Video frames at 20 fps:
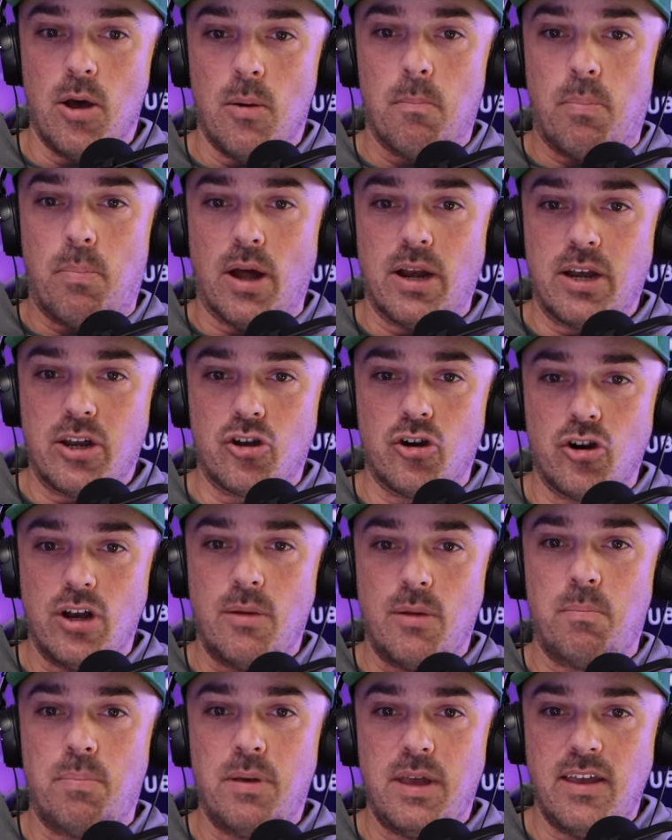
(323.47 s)
But could
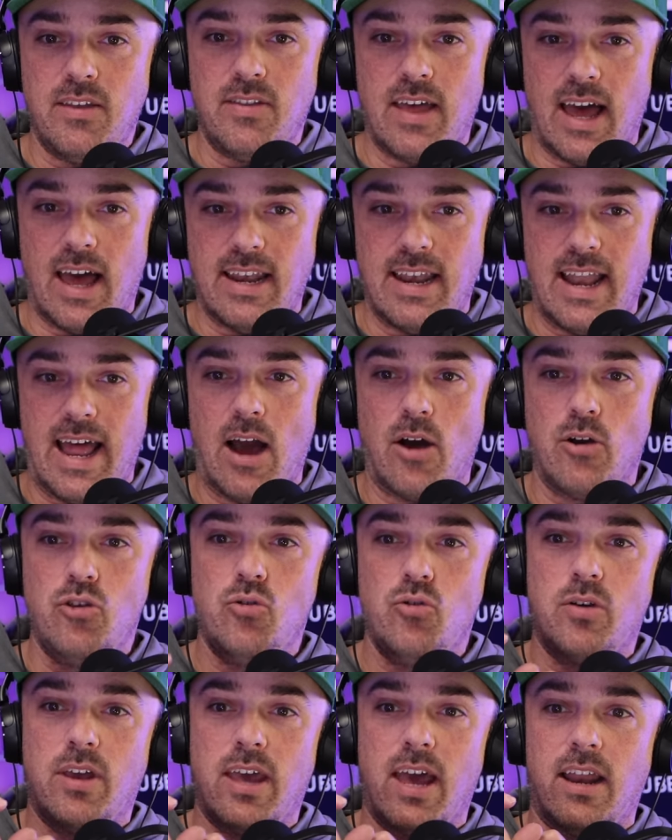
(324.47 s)
it be that now
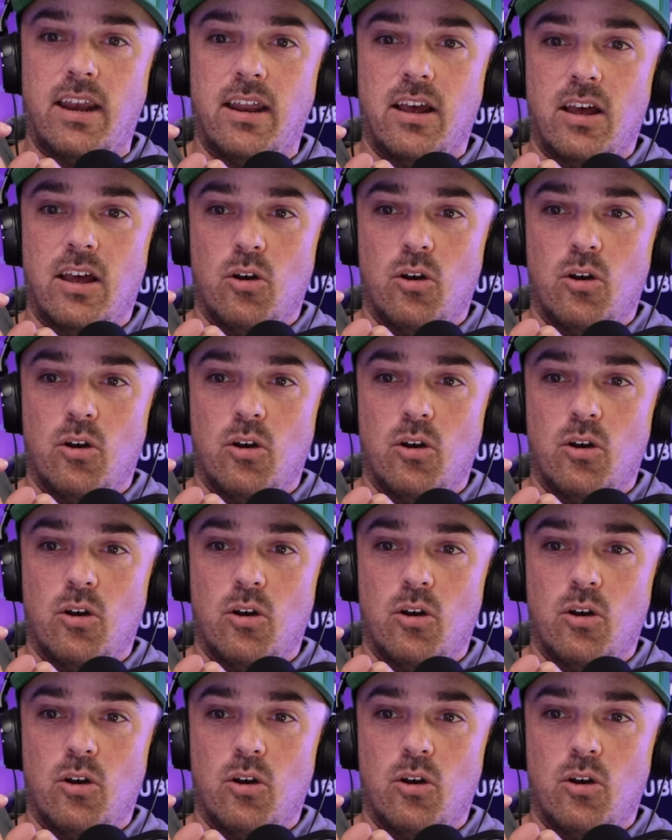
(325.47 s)
you get